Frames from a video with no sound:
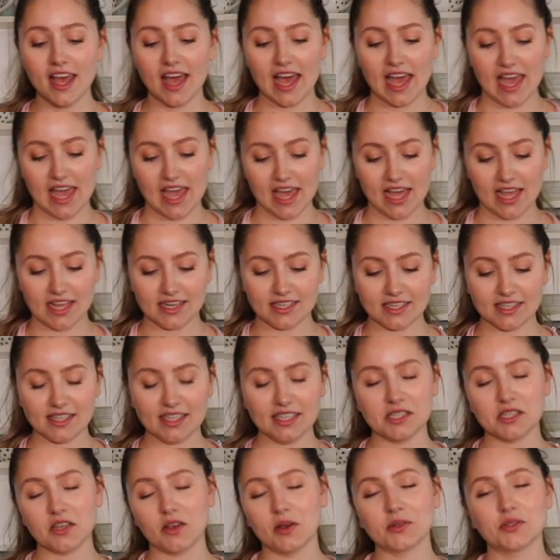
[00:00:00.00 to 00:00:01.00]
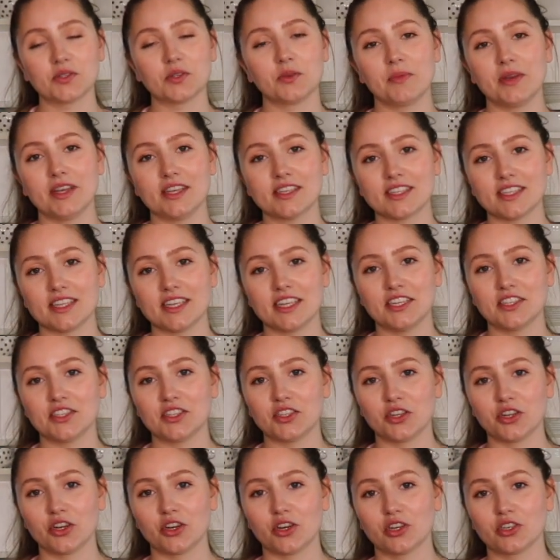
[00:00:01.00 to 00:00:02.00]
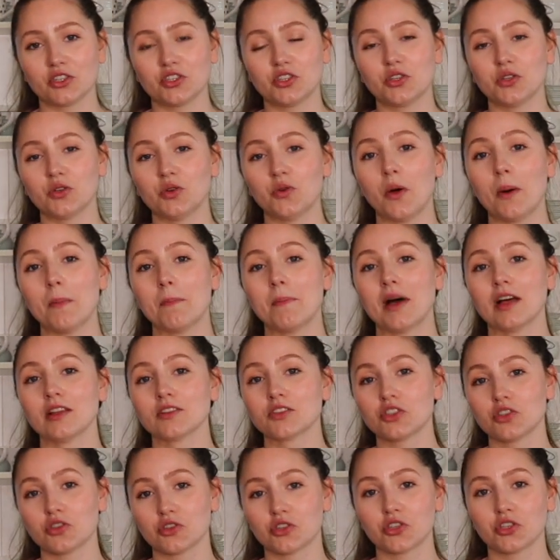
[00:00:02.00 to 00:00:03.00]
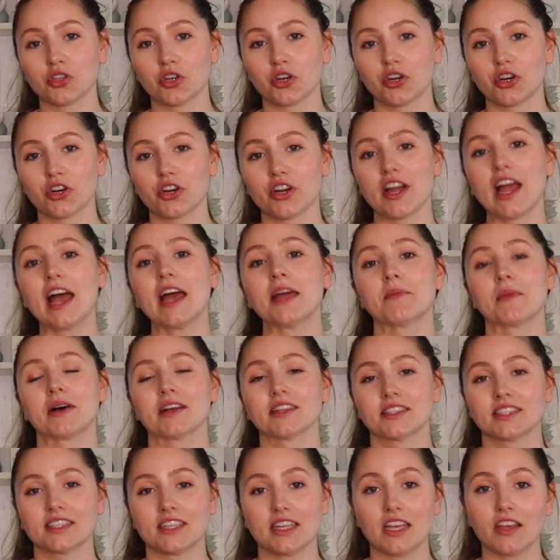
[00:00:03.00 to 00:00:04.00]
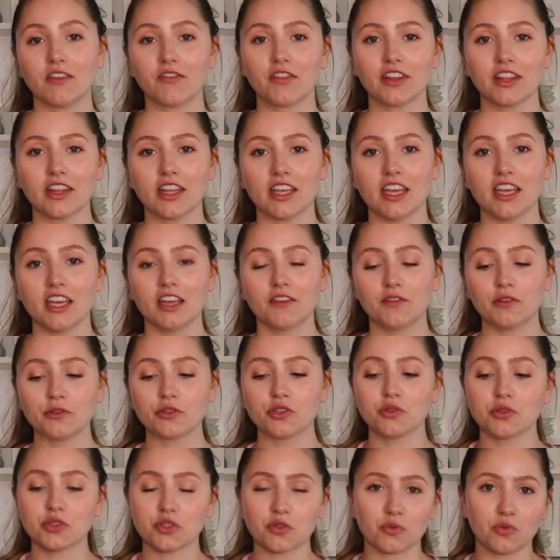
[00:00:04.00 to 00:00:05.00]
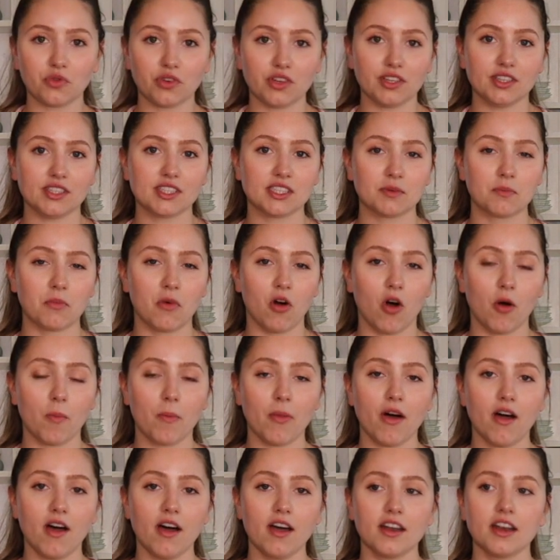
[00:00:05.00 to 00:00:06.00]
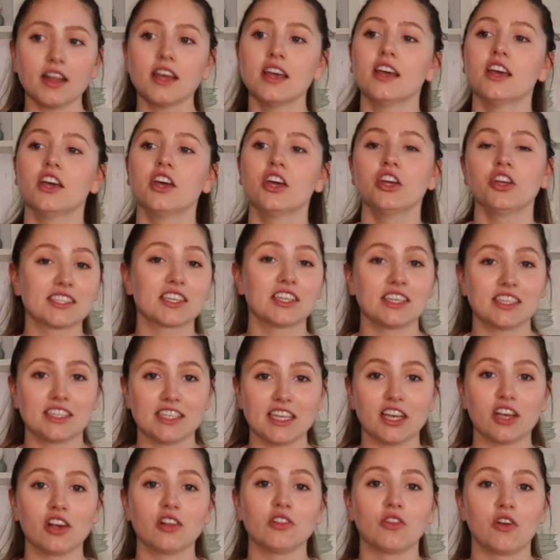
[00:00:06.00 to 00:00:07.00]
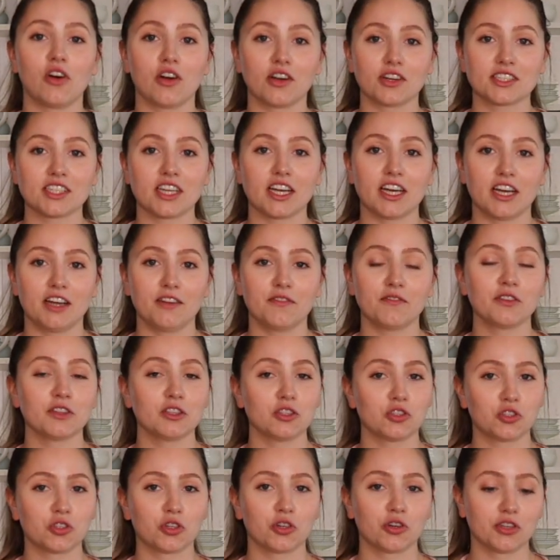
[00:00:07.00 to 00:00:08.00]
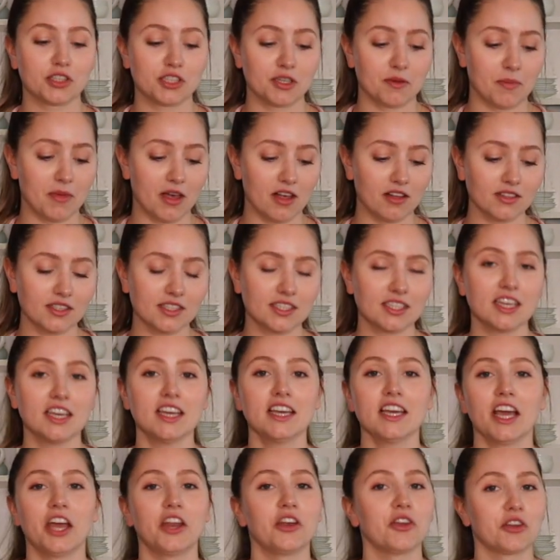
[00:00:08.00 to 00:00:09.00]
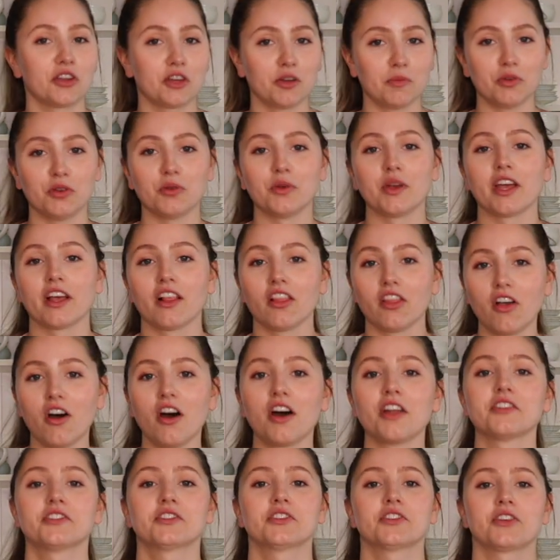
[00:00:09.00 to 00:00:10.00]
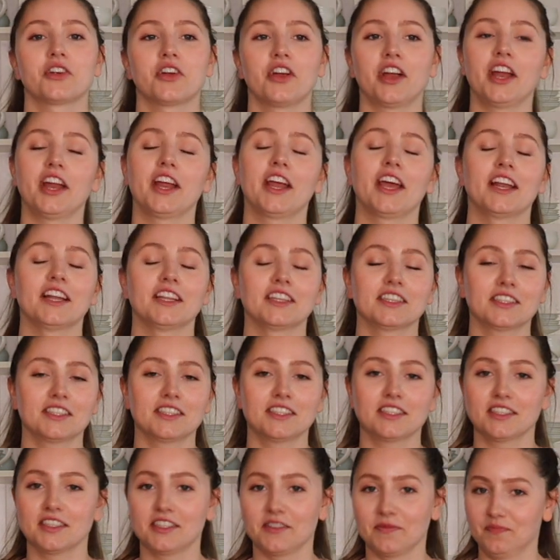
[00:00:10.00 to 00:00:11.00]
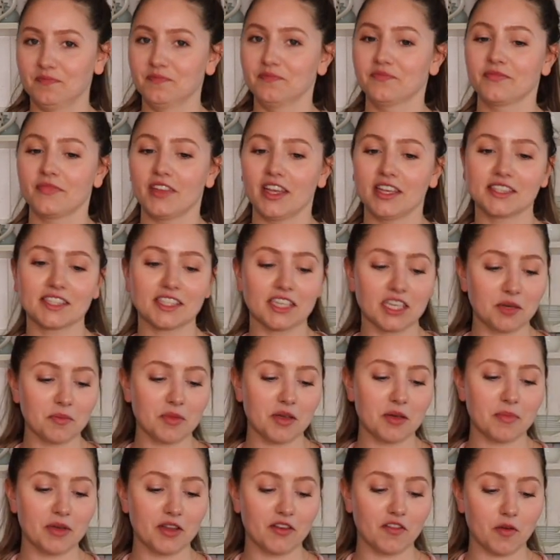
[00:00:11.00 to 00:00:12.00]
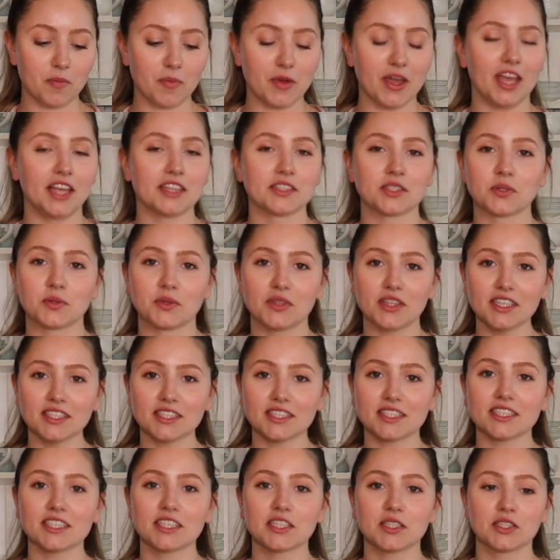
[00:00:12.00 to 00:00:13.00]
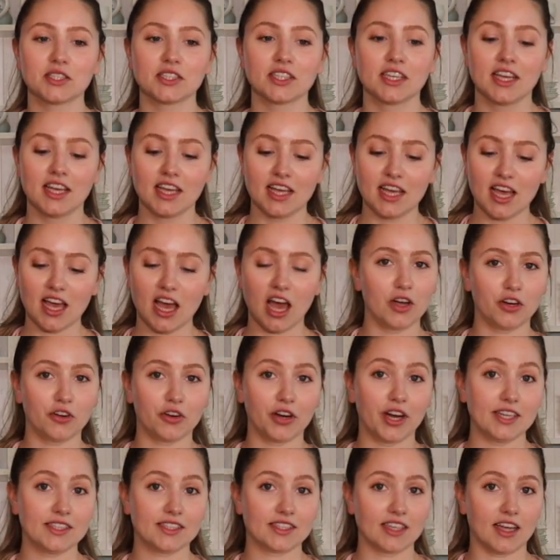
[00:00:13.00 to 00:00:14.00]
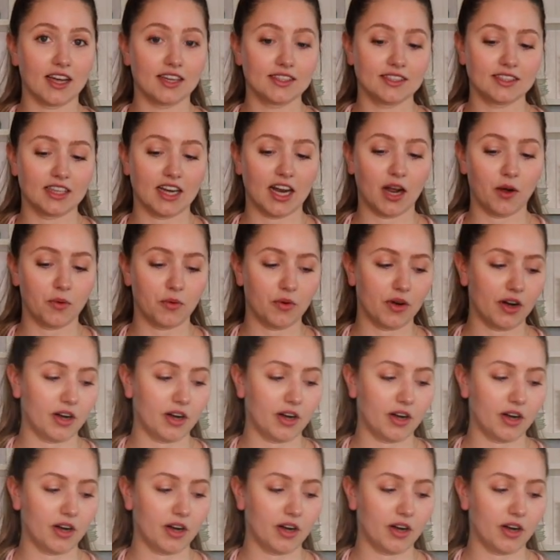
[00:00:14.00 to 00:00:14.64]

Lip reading: and this also makes it easier to melt your sugar and melt it evenly. If you choose a really small pot, it's gonna take a long time for the sugar to melt, and you're gonna be doing a lot of stirring, and it's gonna be a bit of a pain. So this is a great size that I would